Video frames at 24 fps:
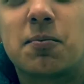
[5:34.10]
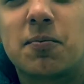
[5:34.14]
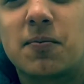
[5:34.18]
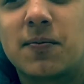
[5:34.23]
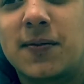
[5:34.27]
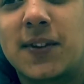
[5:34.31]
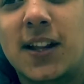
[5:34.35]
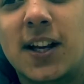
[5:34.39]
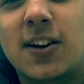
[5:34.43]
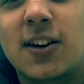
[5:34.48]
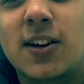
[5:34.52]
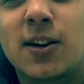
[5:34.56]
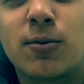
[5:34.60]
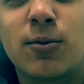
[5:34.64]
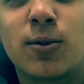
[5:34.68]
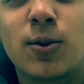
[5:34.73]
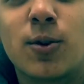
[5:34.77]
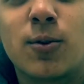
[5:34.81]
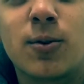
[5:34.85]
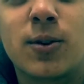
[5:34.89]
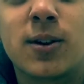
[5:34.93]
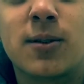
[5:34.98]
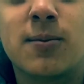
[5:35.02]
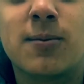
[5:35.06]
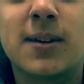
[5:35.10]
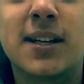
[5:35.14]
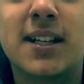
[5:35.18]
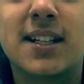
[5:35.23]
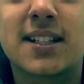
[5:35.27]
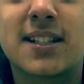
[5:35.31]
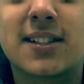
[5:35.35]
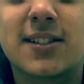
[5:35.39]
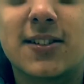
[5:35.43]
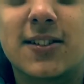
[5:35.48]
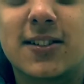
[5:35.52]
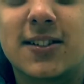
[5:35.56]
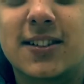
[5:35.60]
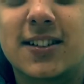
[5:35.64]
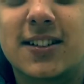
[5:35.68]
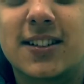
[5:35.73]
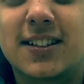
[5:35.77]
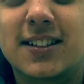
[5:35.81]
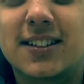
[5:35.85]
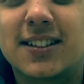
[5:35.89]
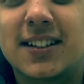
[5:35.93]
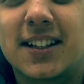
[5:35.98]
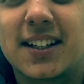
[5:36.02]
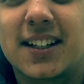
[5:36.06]
they don't even know what it means. So
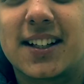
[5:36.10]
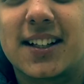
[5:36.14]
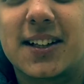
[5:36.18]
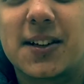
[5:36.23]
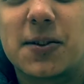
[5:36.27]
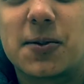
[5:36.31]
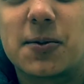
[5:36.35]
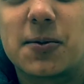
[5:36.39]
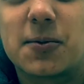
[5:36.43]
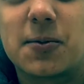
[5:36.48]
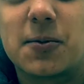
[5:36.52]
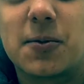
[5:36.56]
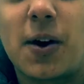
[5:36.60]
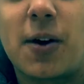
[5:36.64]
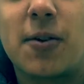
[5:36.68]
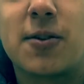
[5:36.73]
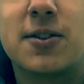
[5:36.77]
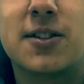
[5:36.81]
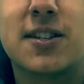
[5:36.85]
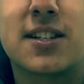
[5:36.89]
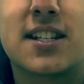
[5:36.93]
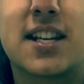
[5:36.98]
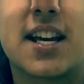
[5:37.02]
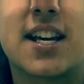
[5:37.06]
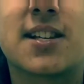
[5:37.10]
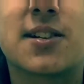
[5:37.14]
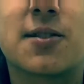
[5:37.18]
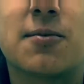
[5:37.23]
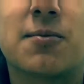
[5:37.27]
why would you say